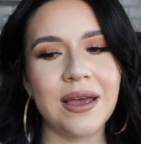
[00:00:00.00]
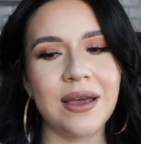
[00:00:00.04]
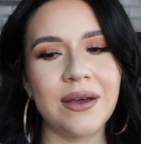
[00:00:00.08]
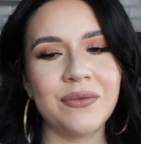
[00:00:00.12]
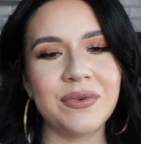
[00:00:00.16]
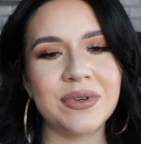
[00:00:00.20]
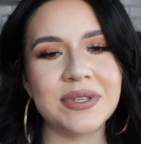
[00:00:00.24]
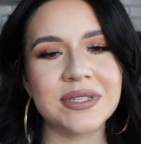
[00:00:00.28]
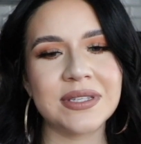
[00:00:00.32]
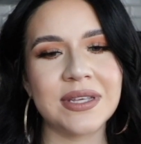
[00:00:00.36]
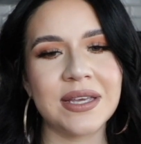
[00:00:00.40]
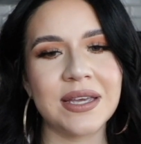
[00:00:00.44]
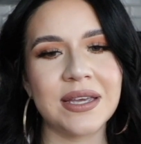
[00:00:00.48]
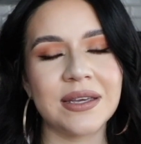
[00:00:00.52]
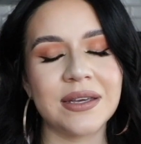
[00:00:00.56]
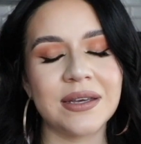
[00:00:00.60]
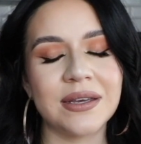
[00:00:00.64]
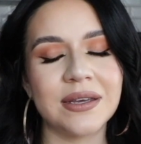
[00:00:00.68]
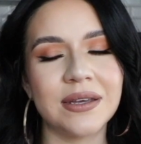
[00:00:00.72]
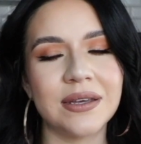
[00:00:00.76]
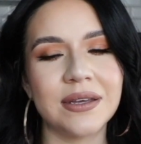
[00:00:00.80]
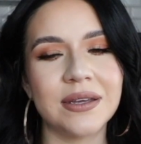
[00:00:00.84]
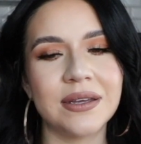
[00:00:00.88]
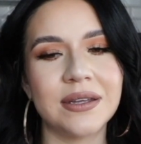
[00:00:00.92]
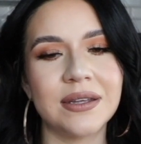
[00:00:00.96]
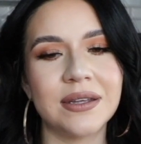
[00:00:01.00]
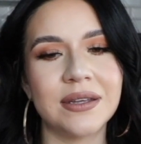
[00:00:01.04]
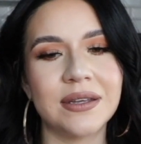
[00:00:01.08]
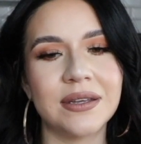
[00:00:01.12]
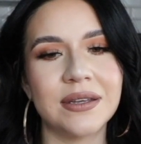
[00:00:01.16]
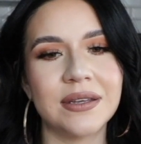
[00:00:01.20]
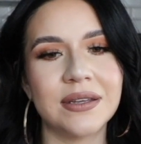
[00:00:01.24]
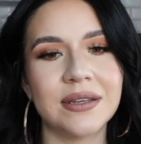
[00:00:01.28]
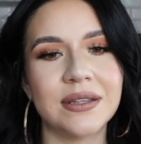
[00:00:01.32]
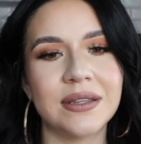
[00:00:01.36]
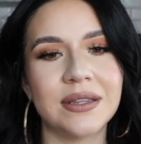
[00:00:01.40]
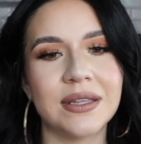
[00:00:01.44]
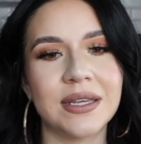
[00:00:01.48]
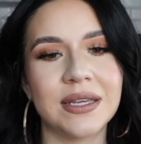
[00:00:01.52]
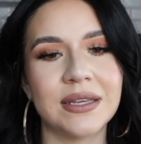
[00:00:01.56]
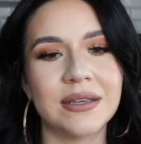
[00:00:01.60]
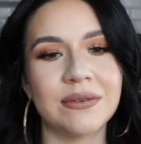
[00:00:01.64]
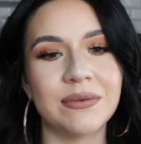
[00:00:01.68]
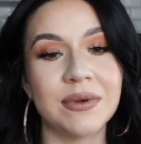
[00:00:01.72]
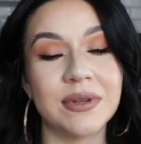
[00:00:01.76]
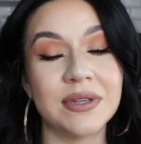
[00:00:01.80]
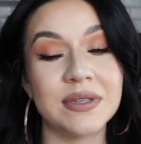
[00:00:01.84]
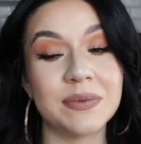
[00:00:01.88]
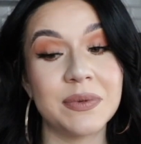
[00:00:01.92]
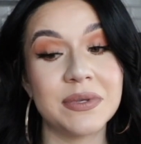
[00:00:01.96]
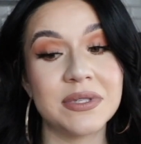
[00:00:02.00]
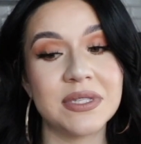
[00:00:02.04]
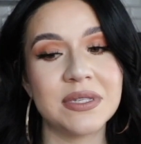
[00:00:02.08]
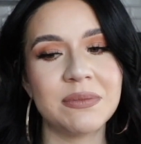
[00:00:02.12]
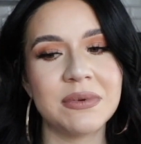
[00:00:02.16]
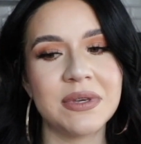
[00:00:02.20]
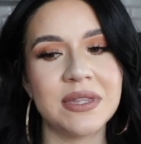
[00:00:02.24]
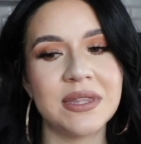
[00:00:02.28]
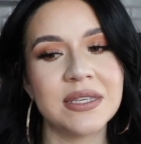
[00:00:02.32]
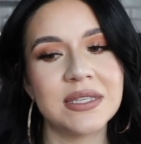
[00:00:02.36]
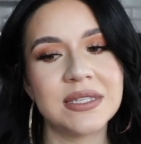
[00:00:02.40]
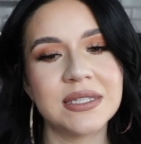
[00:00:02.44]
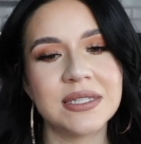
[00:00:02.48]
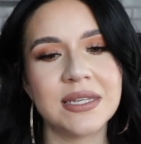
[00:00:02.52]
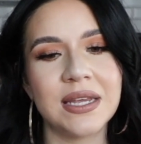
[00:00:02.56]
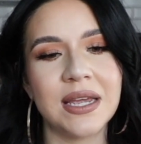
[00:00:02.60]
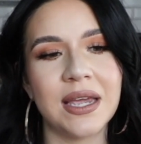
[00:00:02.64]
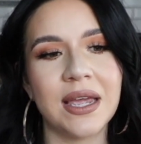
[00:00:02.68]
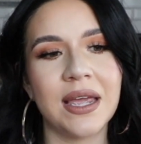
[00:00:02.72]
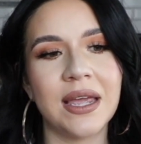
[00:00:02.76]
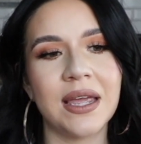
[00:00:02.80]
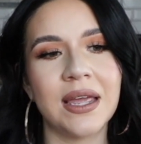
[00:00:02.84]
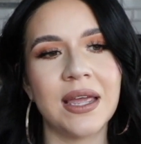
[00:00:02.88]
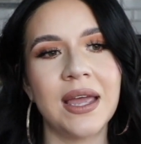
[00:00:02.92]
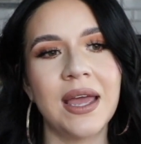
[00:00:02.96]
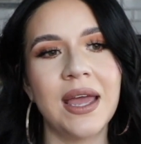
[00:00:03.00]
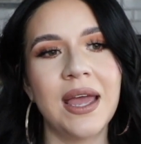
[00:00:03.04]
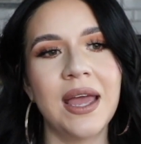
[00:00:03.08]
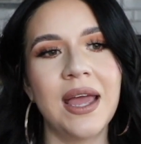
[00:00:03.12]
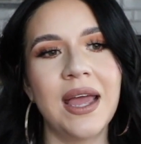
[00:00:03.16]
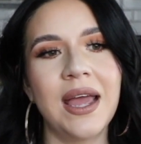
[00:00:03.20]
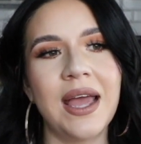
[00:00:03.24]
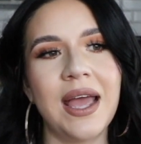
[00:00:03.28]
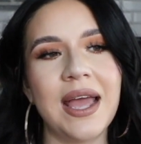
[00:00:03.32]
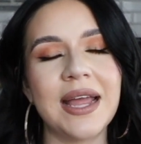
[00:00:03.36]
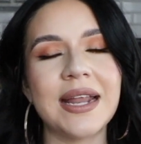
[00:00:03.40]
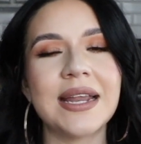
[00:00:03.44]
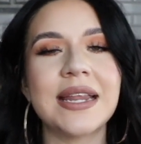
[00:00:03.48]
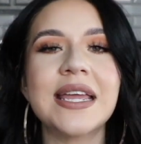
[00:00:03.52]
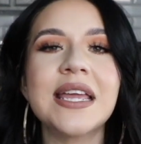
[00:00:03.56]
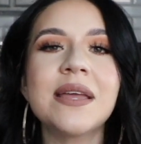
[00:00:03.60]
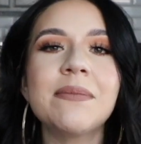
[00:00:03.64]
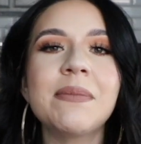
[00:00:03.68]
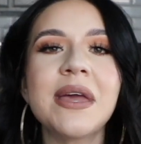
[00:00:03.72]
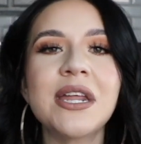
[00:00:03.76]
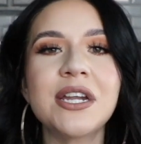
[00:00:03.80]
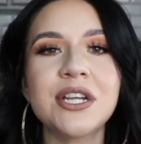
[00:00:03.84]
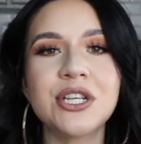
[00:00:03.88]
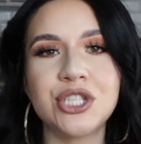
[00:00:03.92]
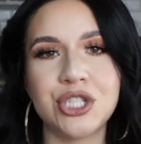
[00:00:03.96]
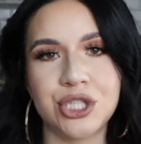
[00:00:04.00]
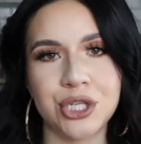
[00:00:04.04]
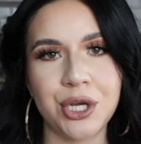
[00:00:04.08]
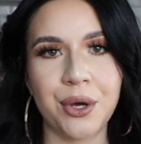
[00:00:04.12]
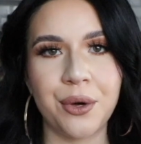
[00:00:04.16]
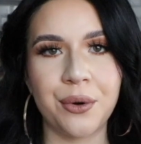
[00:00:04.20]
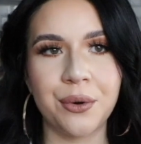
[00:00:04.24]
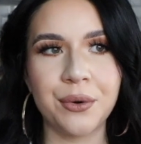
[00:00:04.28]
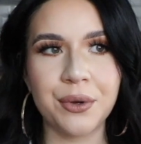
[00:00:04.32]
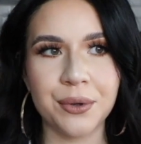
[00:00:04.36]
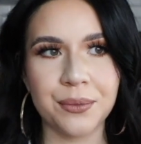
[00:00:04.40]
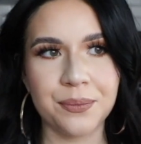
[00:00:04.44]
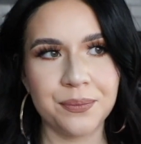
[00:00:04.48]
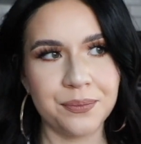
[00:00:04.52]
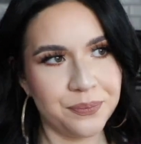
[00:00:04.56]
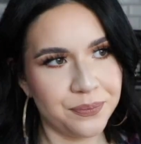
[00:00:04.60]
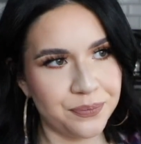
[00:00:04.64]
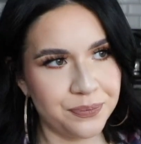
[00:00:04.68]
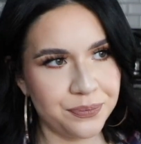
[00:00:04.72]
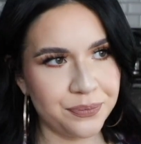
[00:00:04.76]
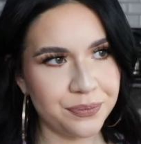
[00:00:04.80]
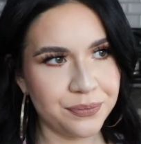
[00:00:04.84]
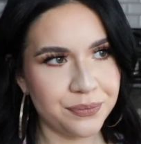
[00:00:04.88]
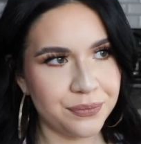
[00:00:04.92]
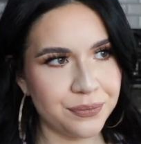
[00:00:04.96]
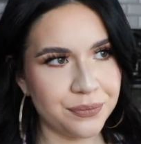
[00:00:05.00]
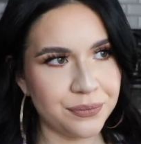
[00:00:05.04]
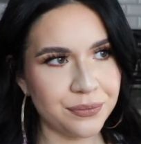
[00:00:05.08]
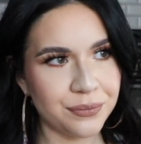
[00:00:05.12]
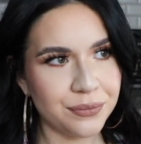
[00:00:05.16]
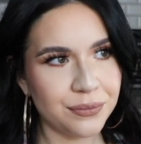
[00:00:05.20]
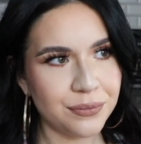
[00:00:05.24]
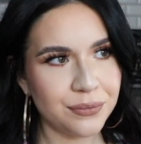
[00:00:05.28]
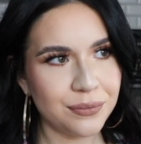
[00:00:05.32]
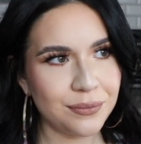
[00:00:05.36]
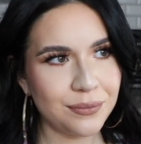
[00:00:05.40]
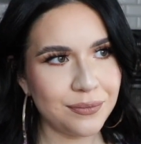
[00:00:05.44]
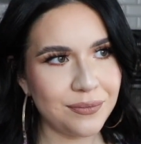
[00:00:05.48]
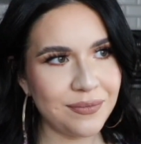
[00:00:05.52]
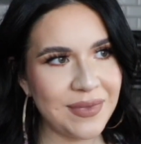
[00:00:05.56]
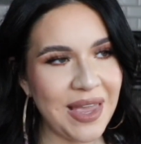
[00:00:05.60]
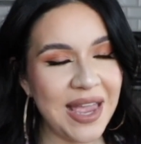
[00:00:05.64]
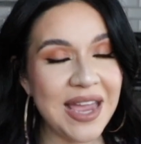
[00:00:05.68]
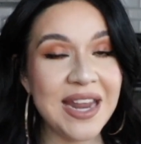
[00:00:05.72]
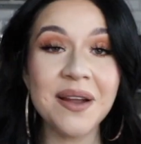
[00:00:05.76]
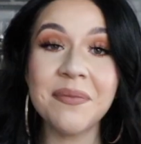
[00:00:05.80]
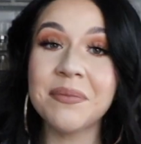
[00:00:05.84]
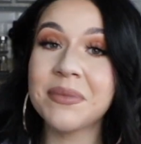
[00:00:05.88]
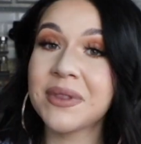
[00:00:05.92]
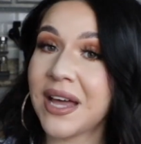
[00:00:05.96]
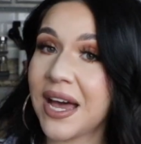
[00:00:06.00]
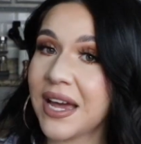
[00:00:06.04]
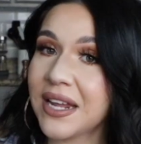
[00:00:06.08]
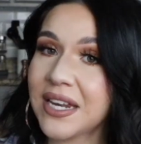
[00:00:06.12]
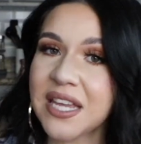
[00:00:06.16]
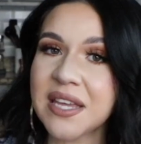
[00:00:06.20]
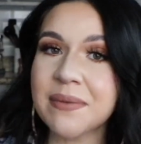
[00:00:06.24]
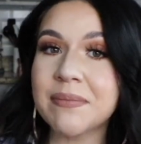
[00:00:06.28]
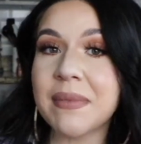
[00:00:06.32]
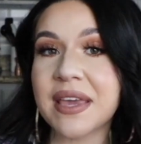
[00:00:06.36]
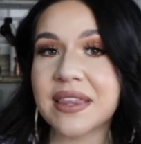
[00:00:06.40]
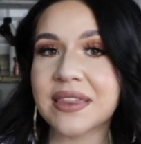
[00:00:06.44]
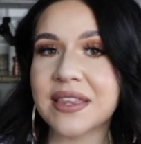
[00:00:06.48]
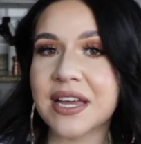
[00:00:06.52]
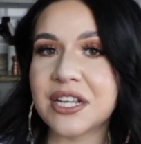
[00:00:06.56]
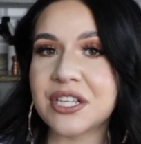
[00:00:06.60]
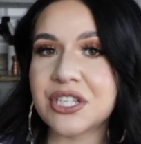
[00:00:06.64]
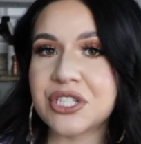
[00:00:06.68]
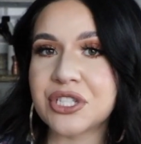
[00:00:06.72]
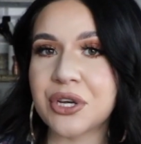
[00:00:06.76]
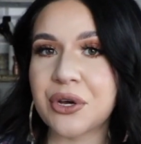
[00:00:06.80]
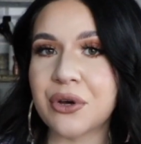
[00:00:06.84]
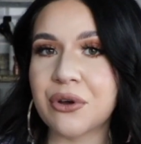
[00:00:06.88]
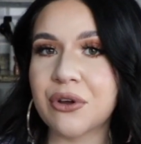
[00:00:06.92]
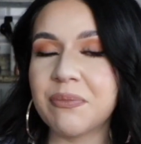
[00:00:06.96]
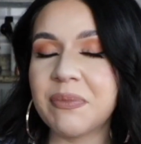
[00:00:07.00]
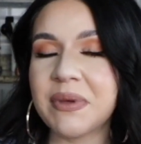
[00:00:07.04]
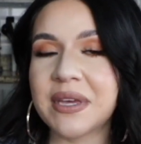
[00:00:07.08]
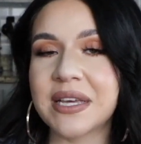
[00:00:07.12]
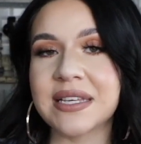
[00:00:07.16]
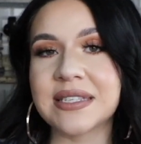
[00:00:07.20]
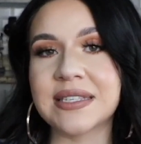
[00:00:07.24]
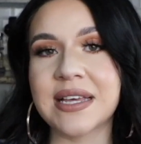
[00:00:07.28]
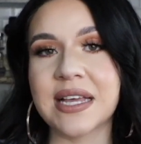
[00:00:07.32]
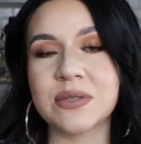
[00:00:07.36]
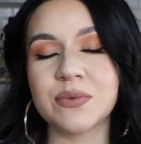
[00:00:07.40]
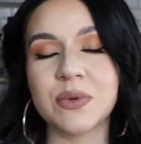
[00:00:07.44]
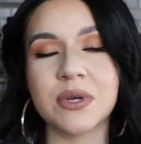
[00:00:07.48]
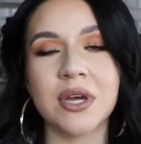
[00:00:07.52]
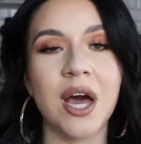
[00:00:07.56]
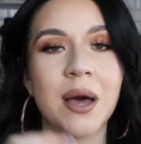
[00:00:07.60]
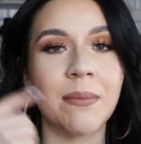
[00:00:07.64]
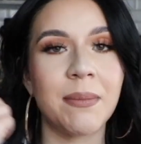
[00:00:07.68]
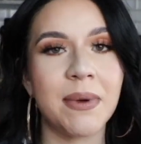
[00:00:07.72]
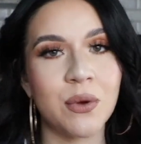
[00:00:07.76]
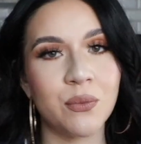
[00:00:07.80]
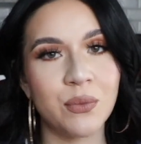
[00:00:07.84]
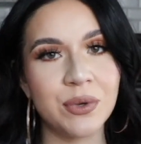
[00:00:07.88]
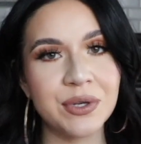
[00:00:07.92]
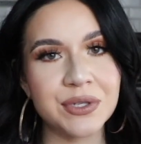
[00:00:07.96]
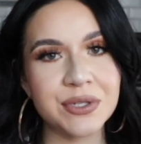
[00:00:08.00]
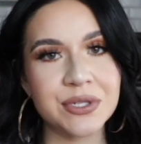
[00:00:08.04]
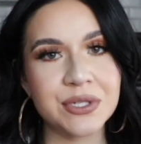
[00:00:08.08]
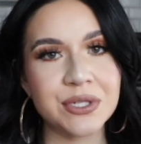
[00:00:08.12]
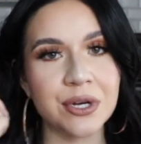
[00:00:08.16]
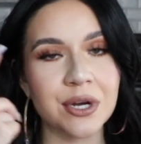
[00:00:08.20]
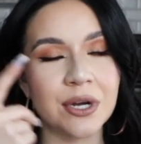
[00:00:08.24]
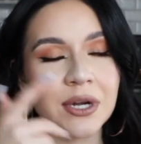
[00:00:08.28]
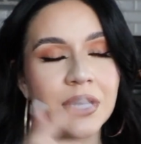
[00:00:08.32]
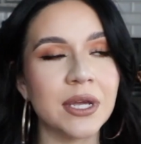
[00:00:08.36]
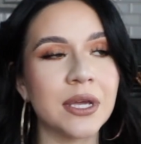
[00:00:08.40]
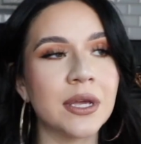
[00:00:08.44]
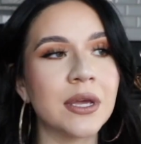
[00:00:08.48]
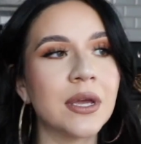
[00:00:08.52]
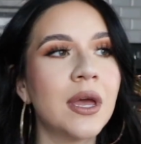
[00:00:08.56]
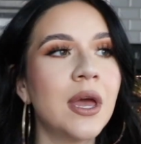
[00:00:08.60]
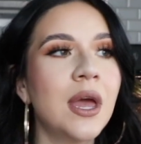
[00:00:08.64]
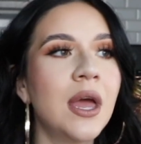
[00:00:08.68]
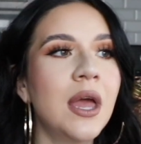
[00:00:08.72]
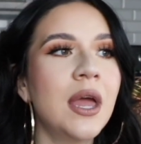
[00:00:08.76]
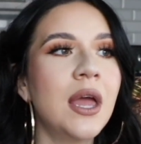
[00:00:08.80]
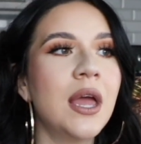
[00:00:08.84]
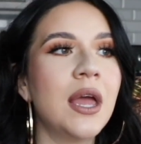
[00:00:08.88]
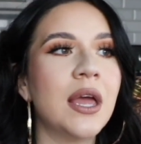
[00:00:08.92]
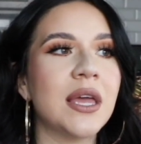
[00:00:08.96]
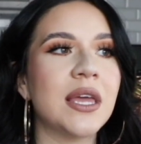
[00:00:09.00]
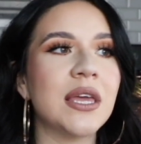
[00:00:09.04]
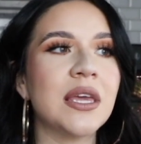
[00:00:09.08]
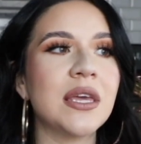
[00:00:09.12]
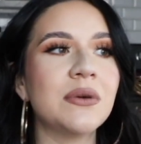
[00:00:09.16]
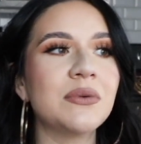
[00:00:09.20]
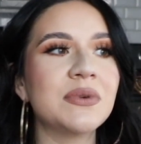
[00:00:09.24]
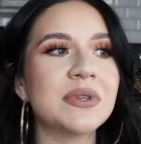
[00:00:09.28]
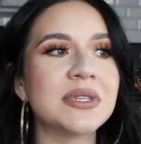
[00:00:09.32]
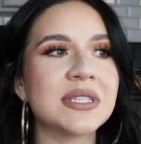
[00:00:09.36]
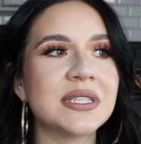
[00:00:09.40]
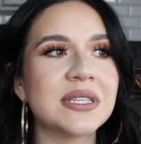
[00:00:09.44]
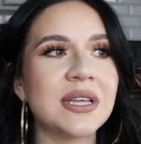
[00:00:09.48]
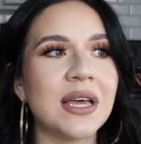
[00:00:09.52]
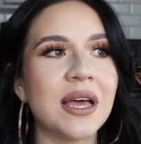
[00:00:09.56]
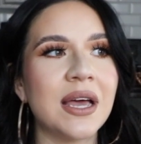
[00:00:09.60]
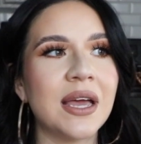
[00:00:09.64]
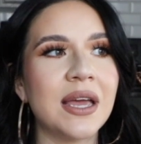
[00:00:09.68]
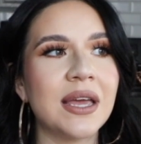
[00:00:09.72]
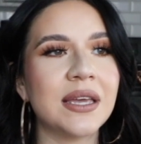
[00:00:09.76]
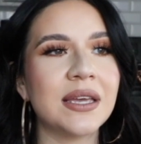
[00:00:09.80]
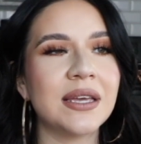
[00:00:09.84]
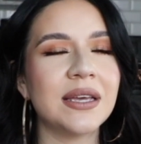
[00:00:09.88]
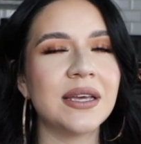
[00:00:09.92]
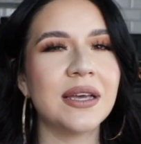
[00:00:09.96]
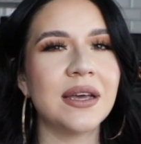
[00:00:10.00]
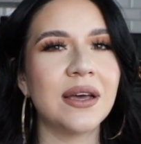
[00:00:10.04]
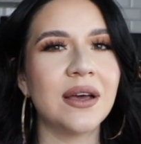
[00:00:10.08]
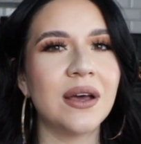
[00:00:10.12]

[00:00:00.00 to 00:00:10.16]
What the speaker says: was like, well, it's supposed to be this day. And he made a joke, and I'm glad he made that joke, because that's what got my wheels turning. He was like,